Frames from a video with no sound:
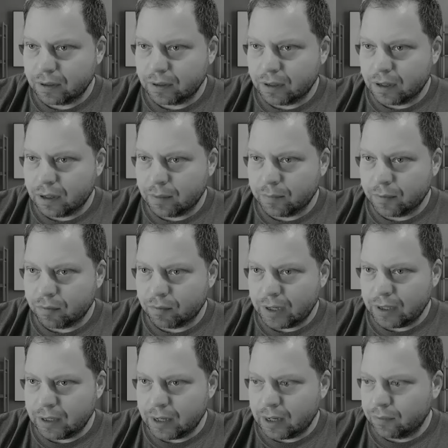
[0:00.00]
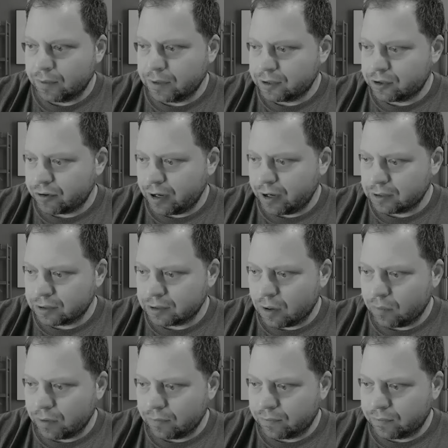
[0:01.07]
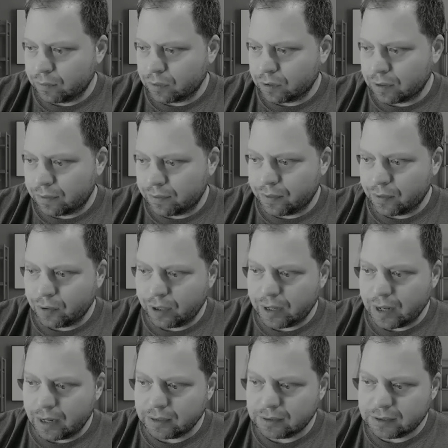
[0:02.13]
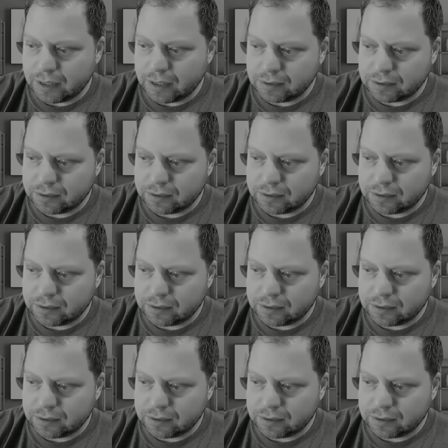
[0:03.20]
Right now, this trade is going for 39 cents.